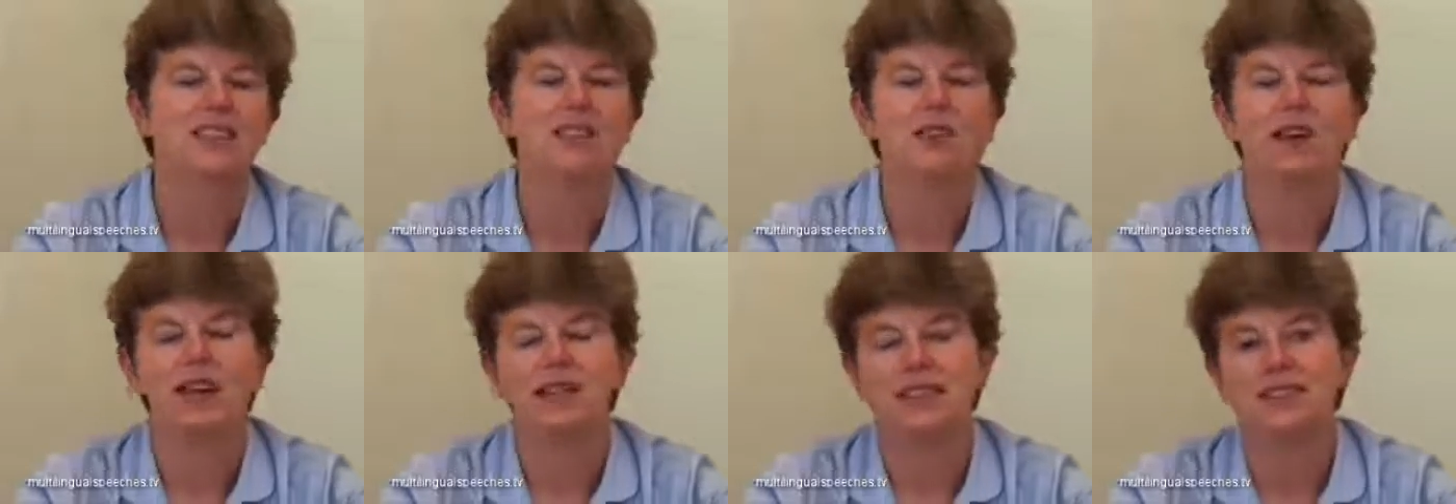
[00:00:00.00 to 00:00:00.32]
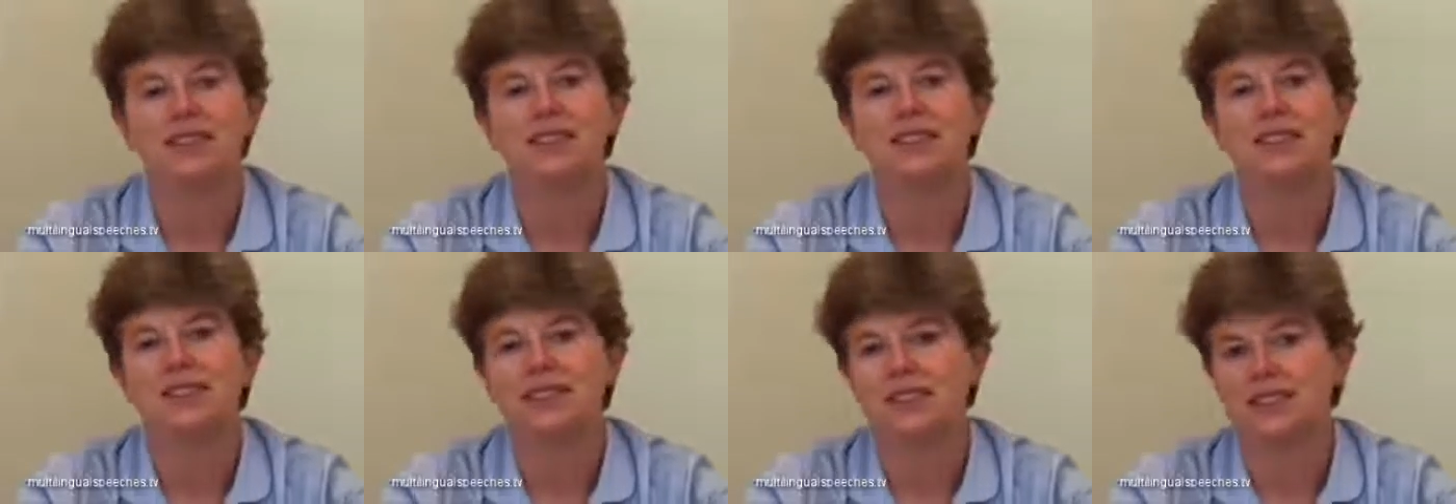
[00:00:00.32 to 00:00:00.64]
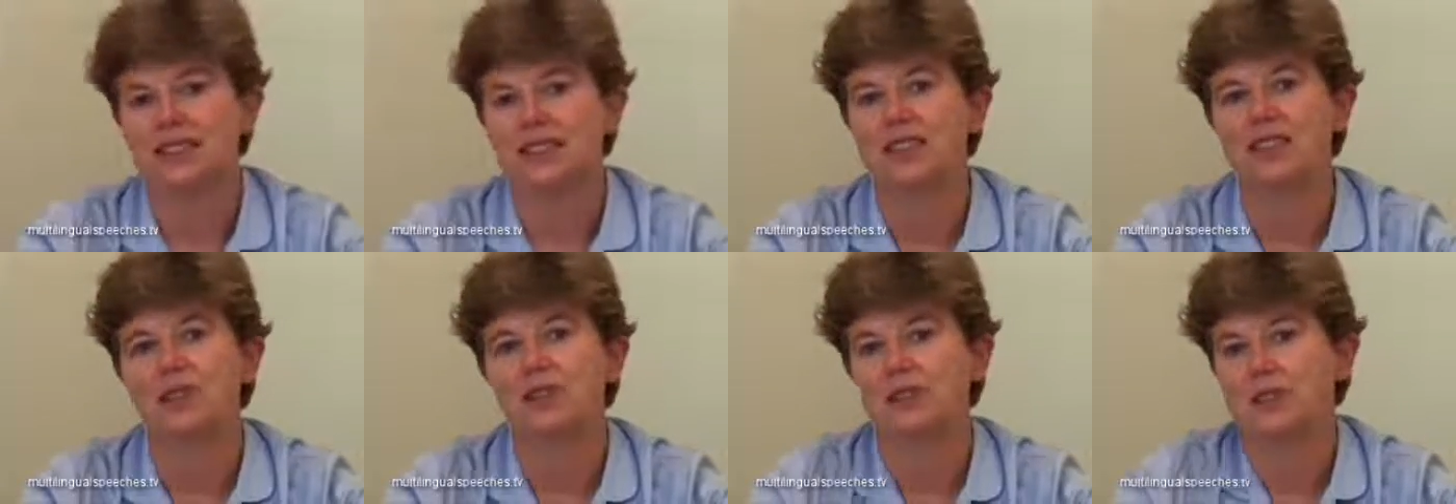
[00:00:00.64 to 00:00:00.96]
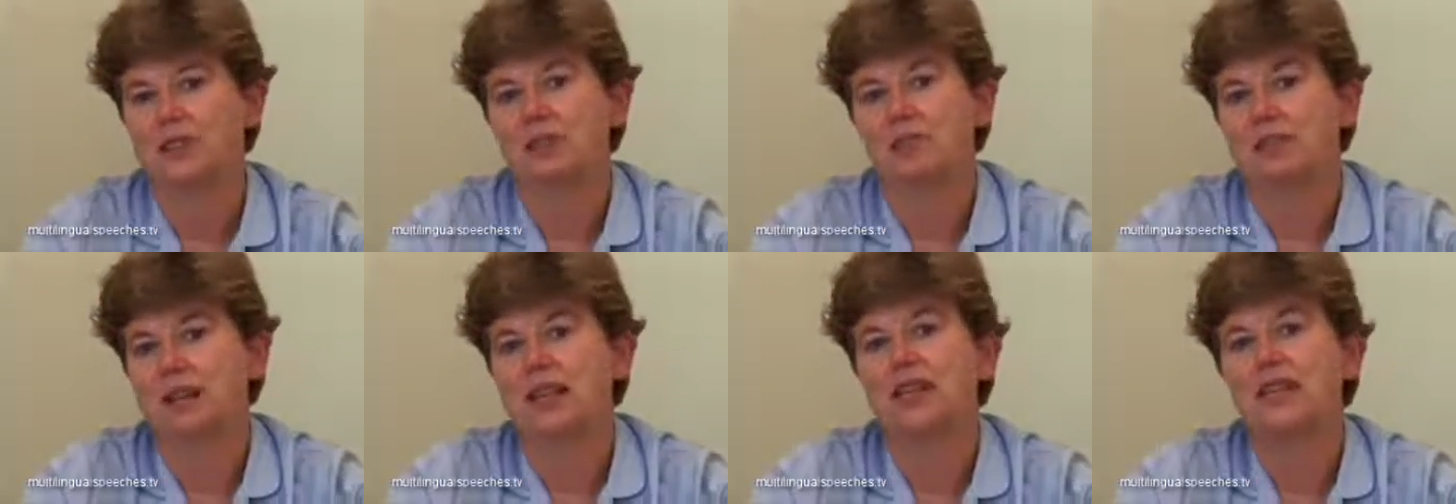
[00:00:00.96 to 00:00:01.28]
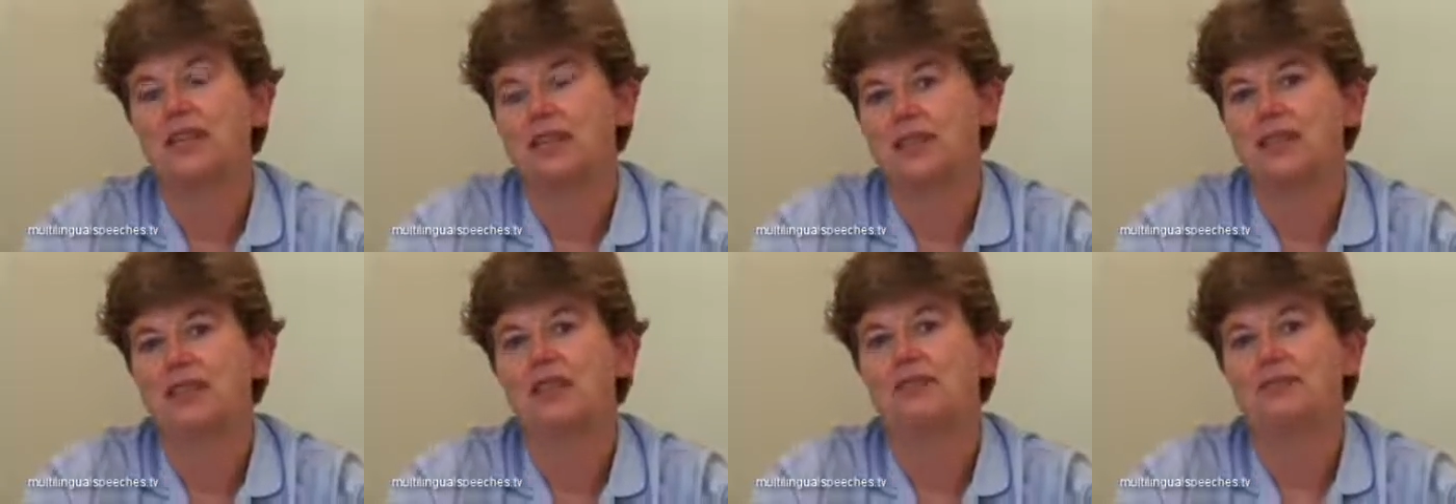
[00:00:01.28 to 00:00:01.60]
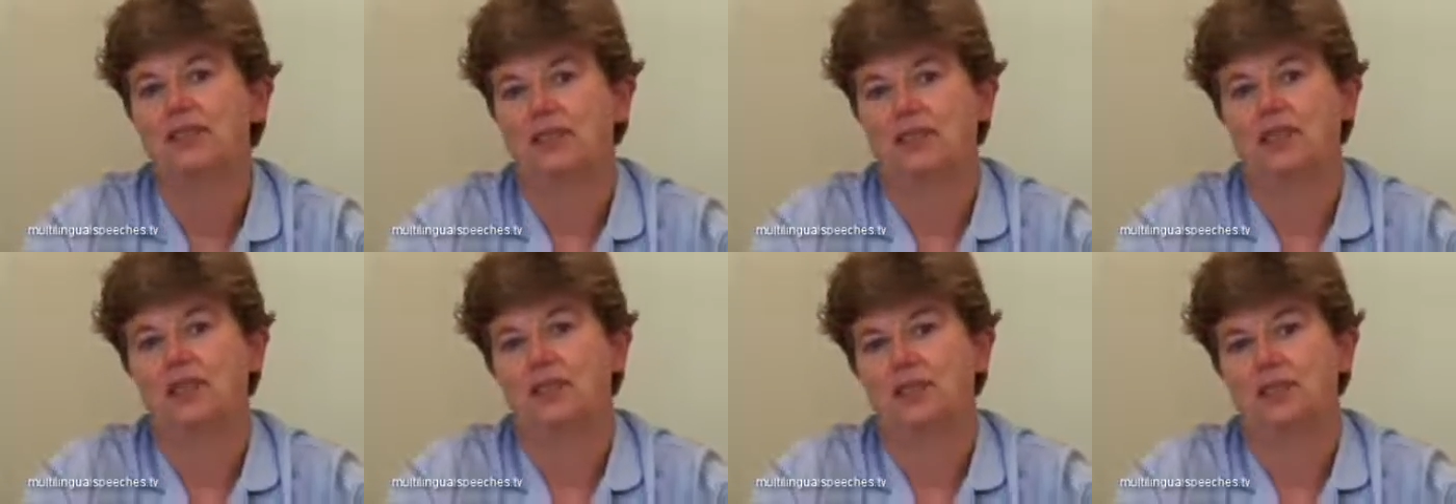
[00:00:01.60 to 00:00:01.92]
So Ali Sese used to make his
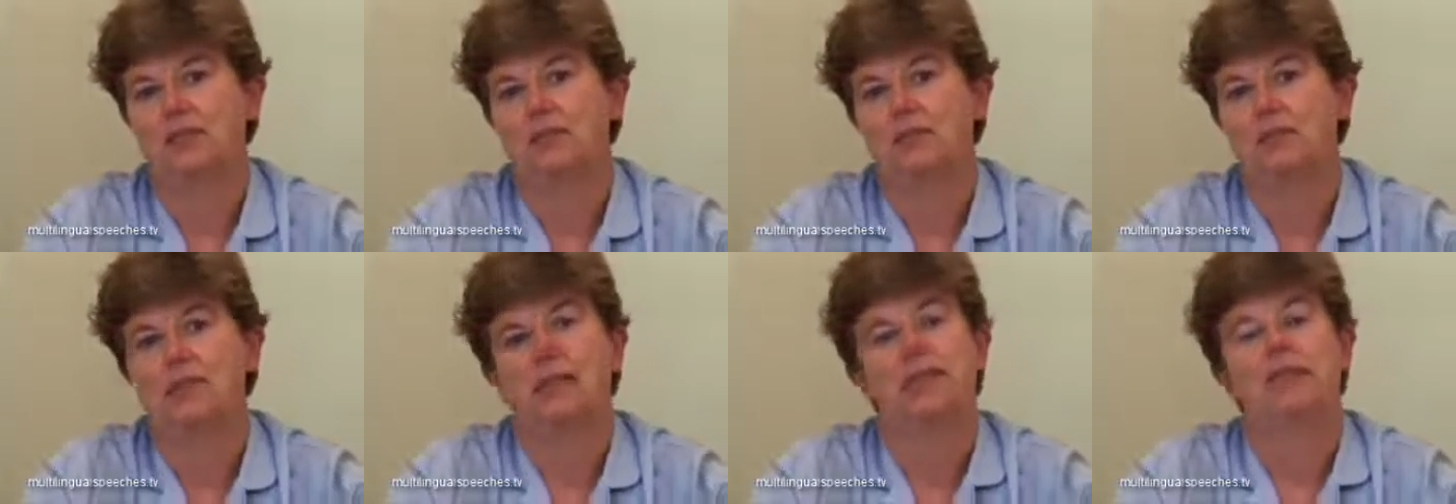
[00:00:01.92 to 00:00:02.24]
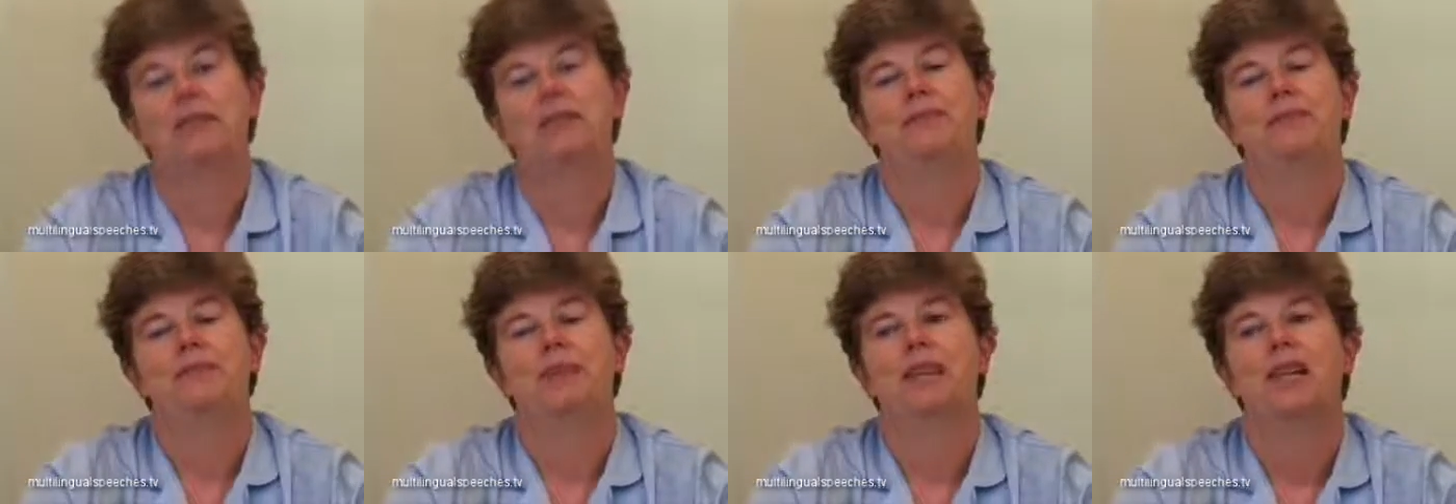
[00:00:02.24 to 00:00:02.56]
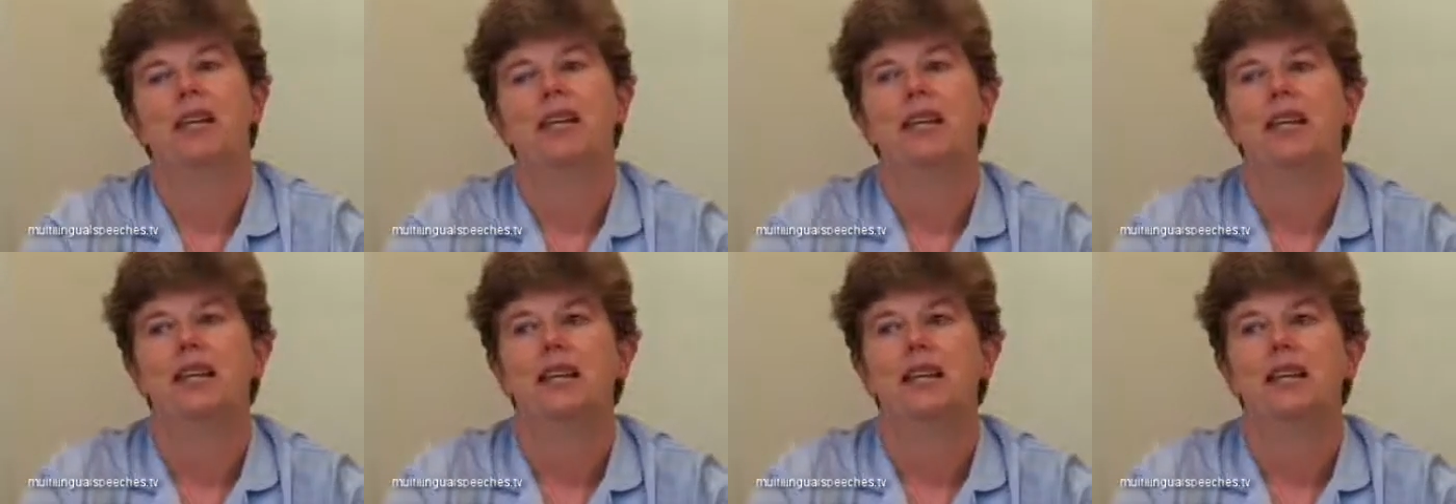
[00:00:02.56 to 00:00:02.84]
living this way.